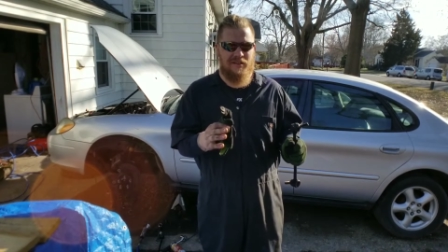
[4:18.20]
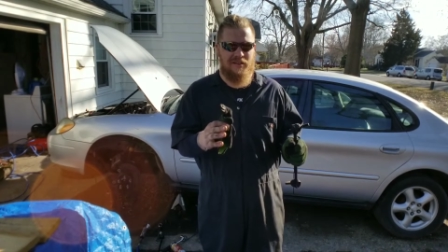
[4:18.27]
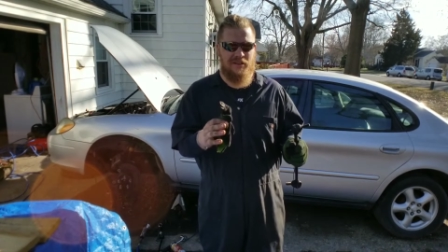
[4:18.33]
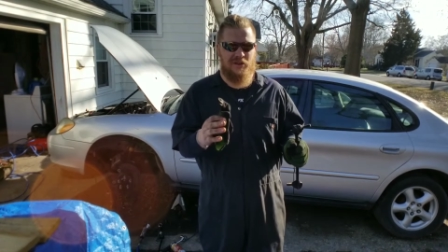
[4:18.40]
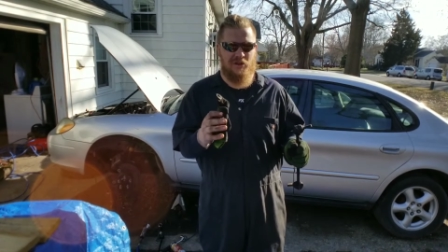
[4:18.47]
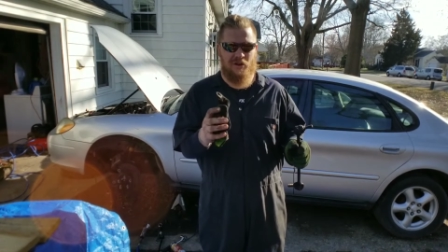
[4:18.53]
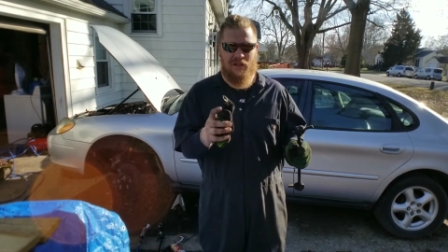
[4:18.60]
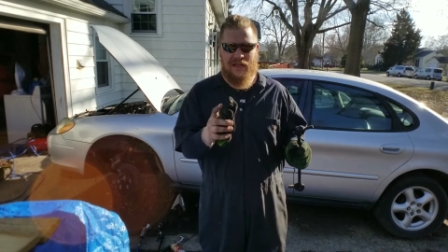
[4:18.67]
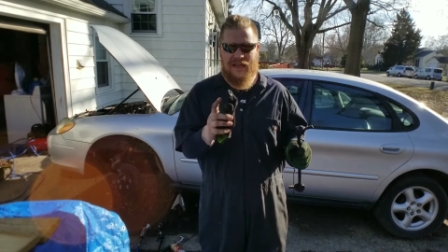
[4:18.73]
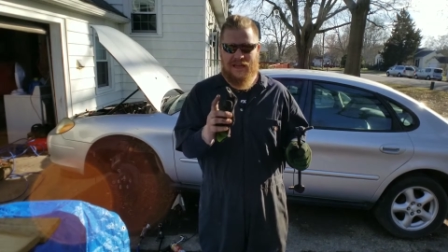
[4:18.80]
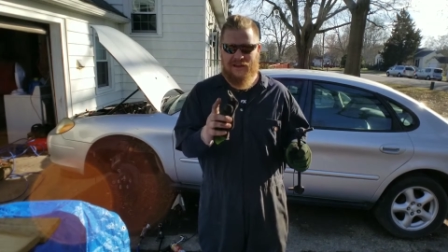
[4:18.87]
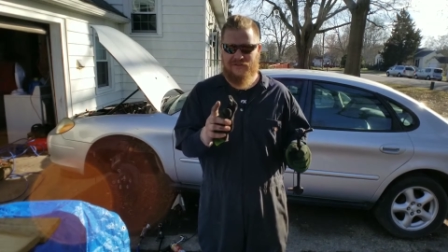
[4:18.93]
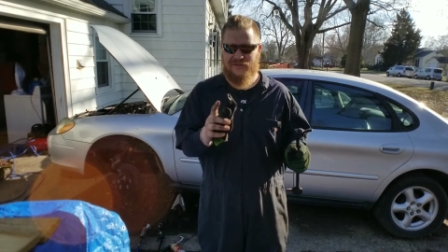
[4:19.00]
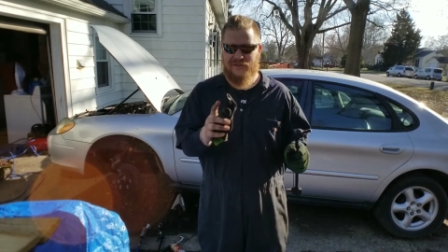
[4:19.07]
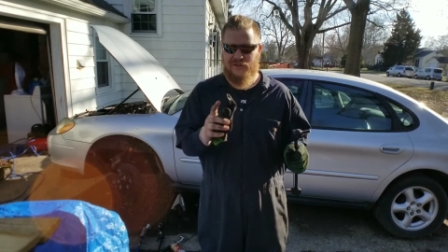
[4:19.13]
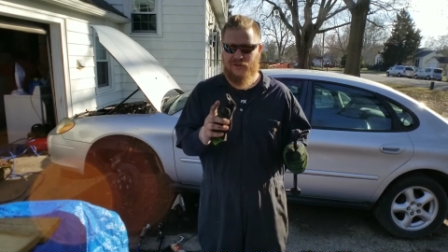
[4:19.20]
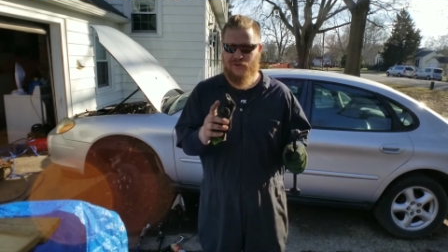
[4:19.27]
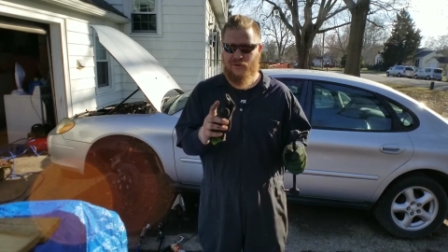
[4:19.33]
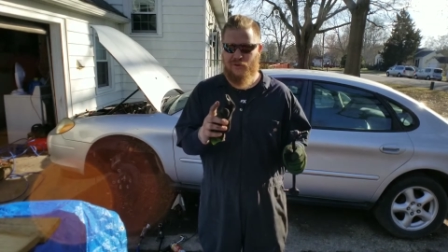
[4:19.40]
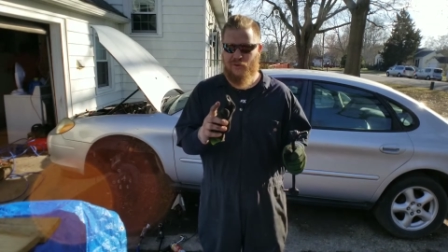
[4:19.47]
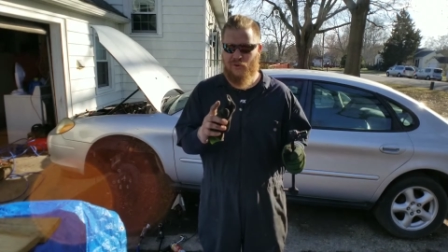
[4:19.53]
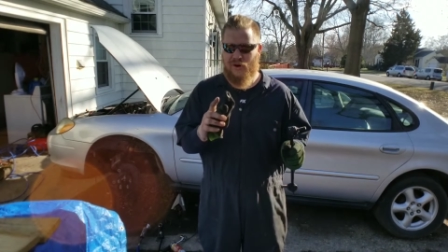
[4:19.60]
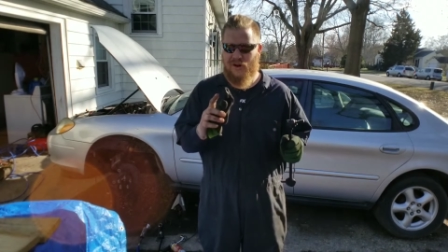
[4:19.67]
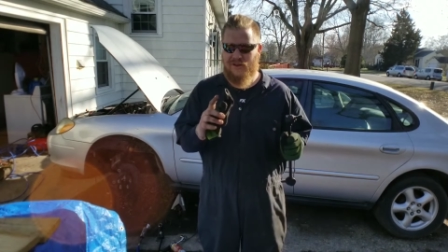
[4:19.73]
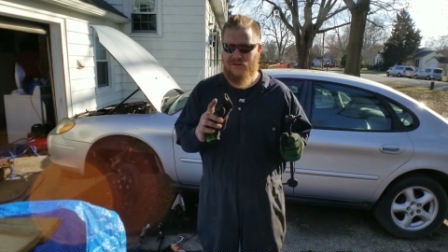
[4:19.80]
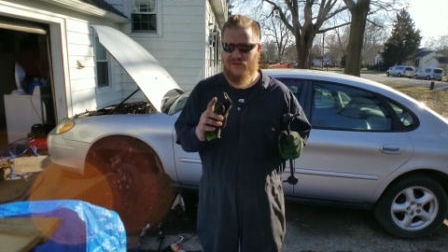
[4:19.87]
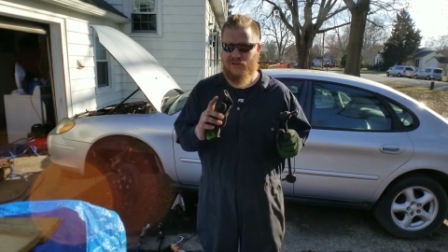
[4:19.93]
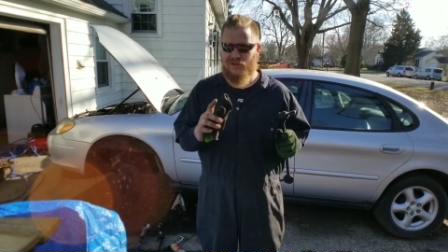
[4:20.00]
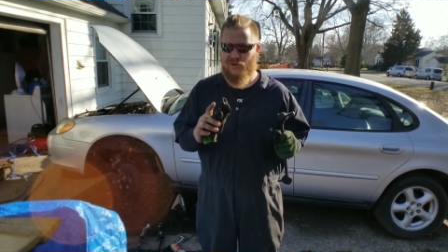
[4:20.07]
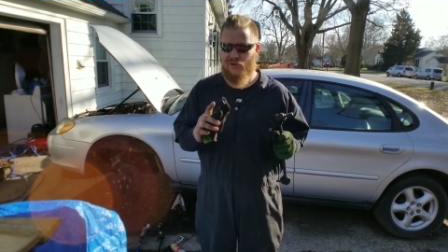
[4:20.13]
you'll have to
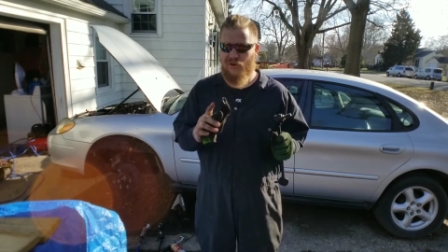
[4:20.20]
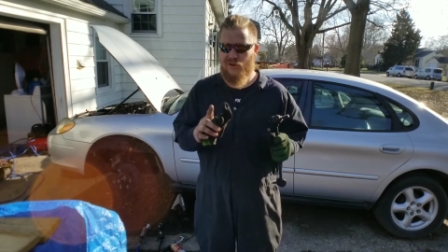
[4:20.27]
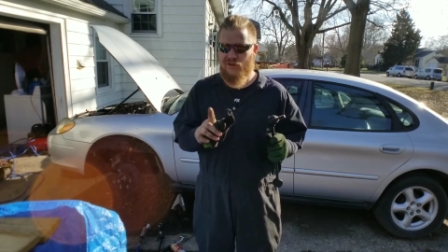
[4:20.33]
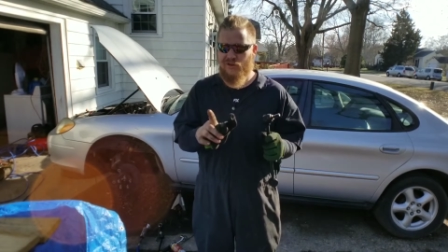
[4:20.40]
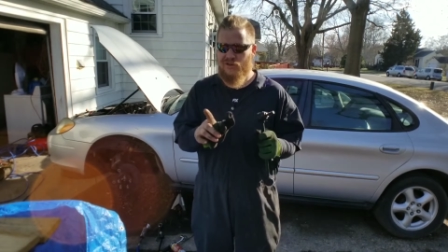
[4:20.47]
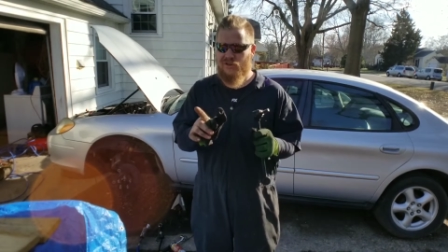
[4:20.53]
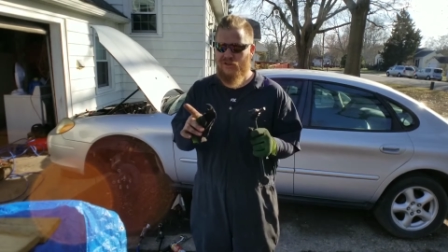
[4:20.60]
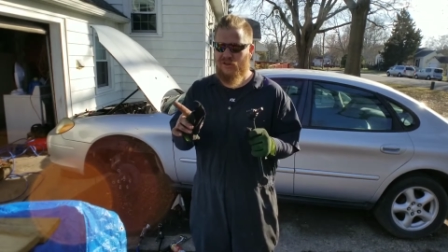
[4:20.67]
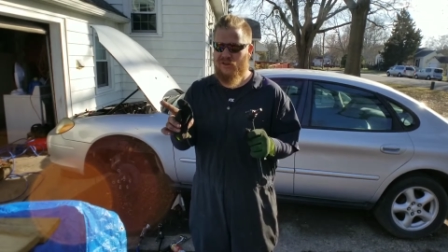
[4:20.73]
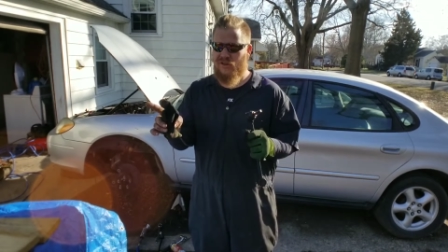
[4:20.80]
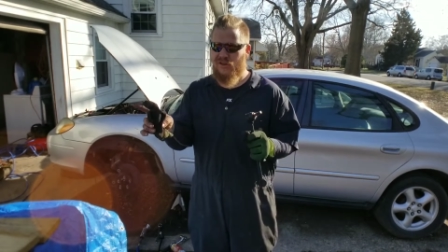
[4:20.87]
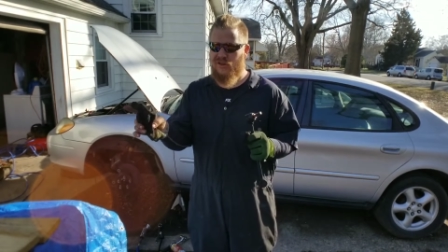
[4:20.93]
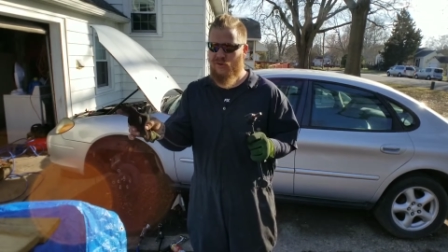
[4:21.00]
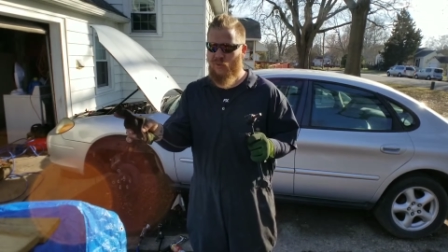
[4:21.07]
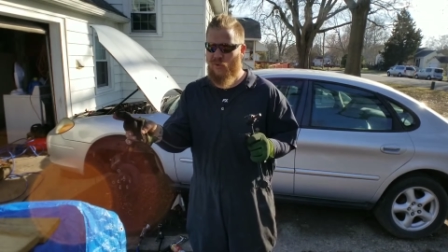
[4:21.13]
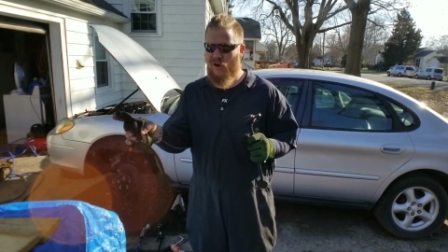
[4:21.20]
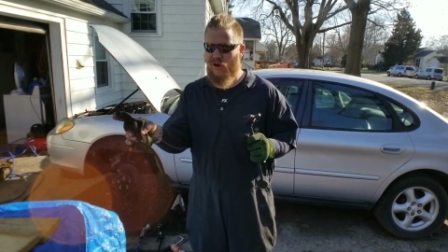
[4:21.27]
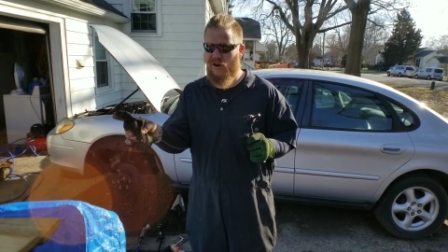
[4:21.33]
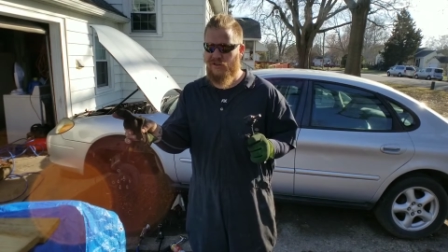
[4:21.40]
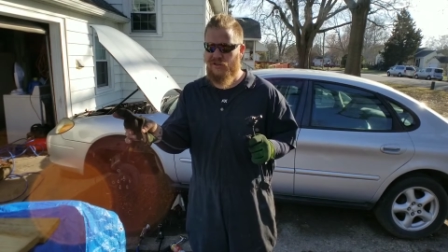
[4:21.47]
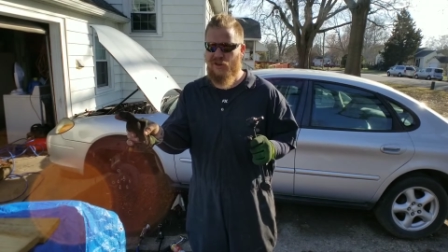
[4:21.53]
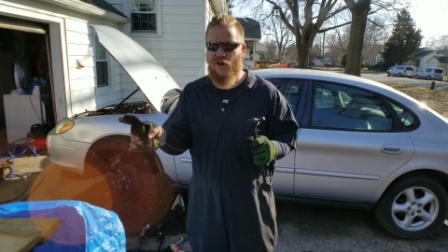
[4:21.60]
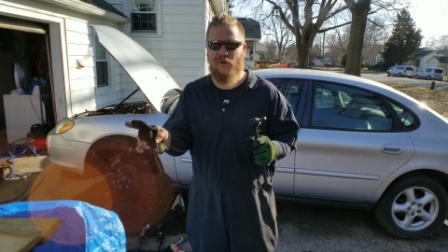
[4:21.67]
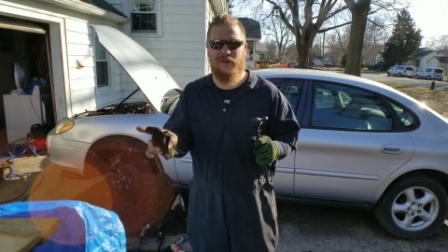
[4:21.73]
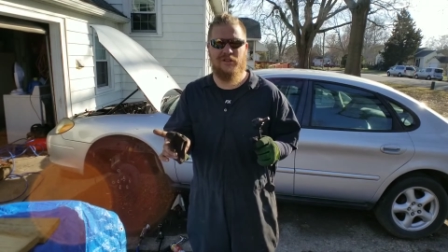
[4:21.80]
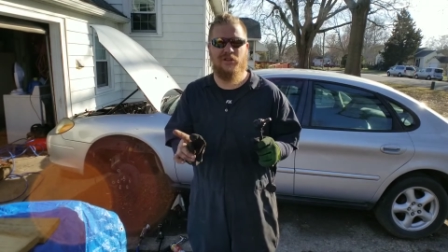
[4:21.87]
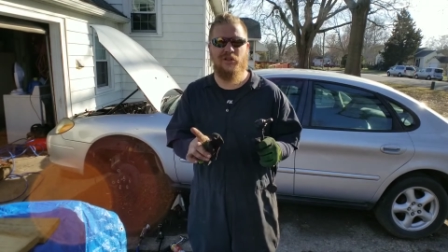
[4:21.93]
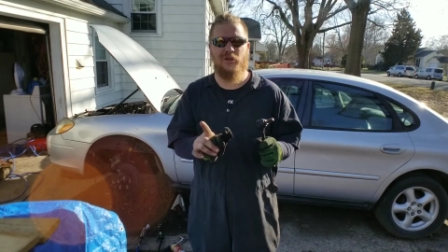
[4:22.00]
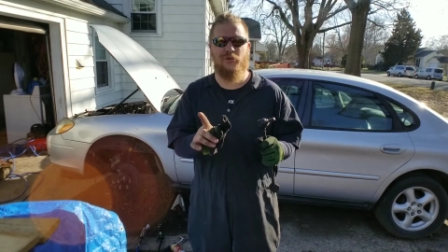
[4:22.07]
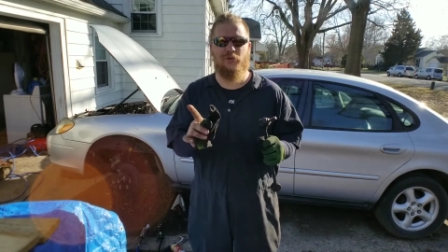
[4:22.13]
unscrew it where it's going
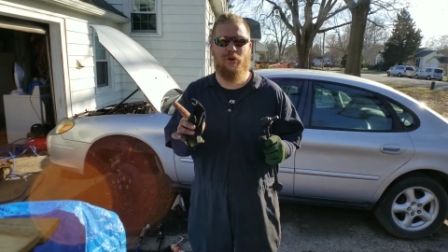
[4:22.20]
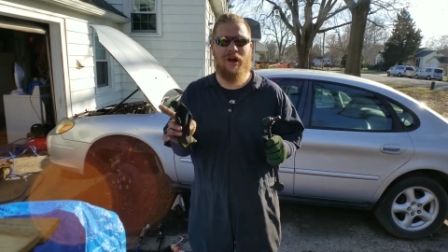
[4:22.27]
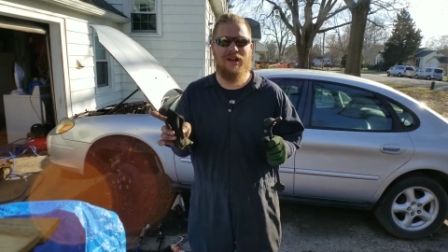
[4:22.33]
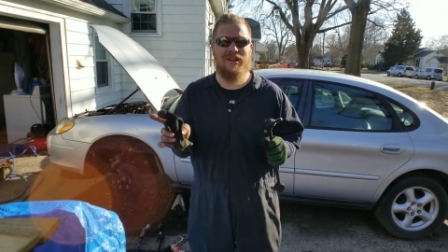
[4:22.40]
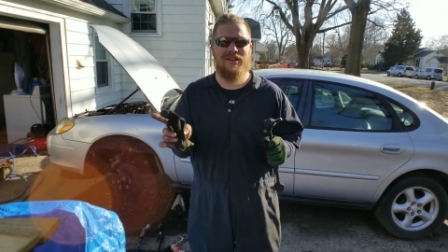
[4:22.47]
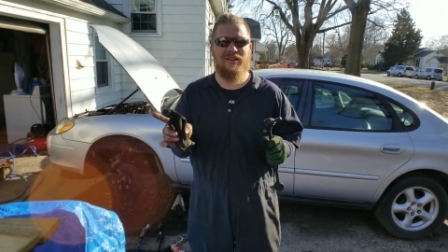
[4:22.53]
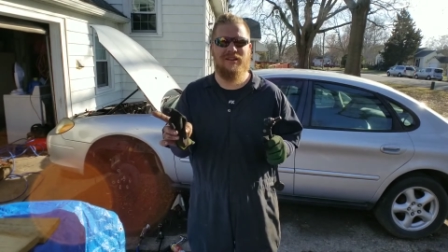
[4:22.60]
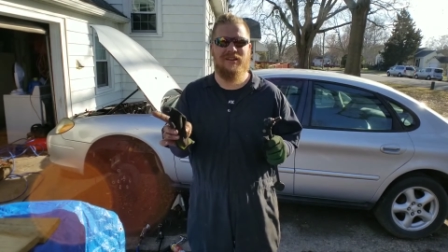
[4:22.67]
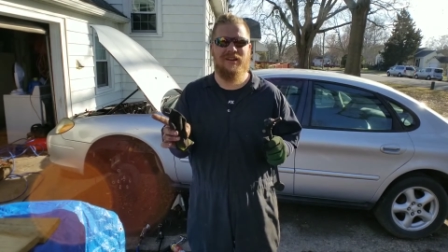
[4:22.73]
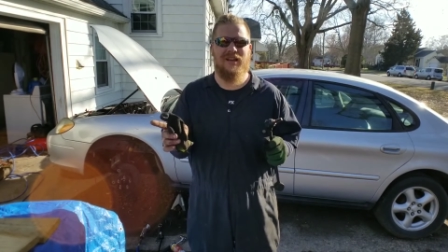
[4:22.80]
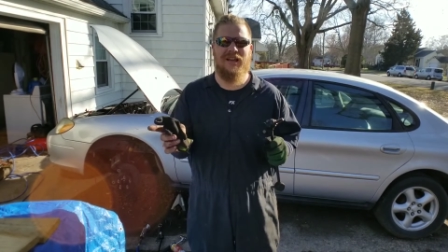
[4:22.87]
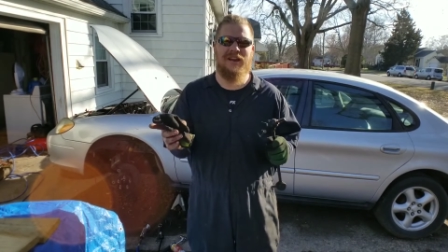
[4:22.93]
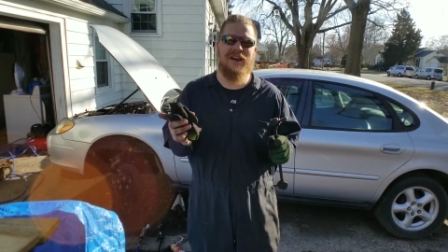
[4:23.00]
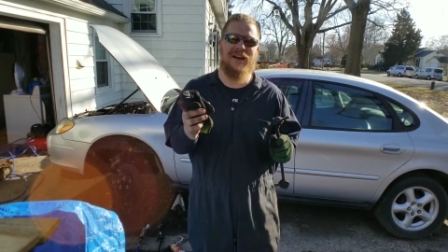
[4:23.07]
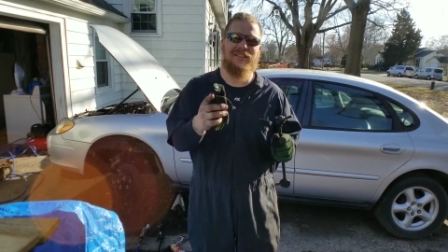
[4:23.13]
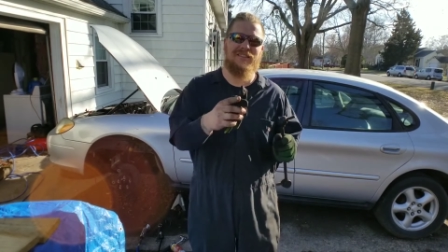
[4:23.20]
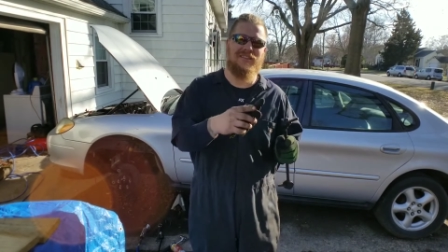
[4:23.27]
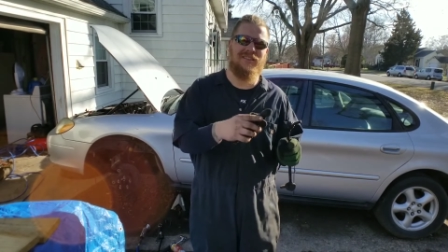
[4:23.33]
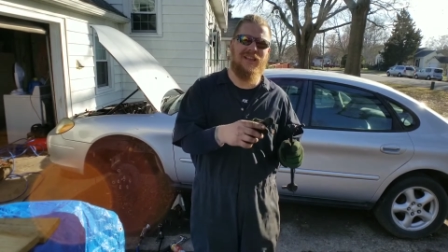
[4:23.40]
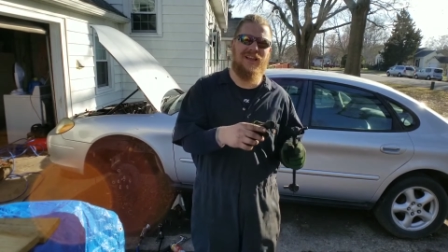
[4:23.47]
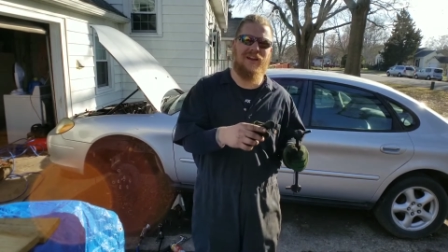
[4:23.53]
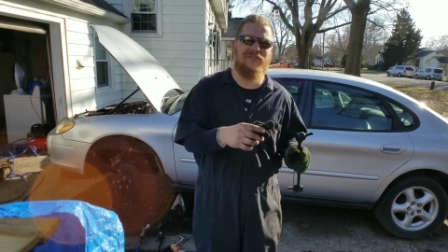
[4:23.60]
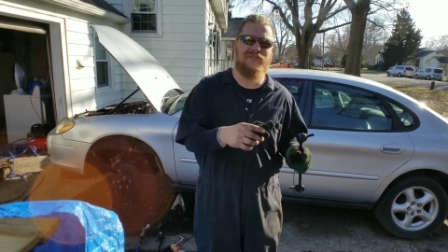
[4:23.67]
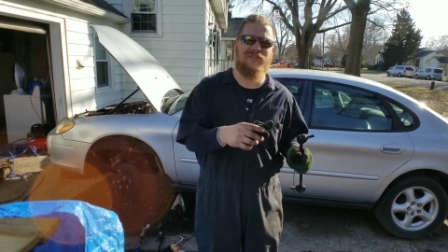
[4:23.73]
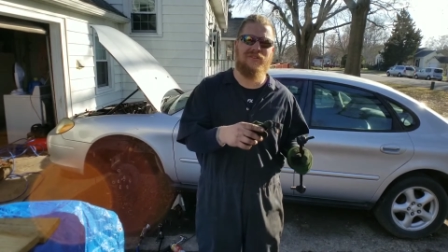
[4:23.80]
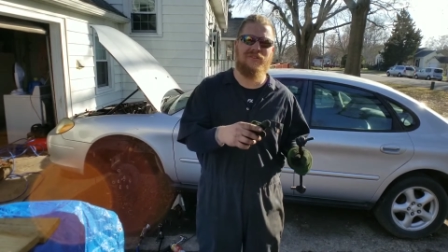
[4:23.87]
to the right and not the left.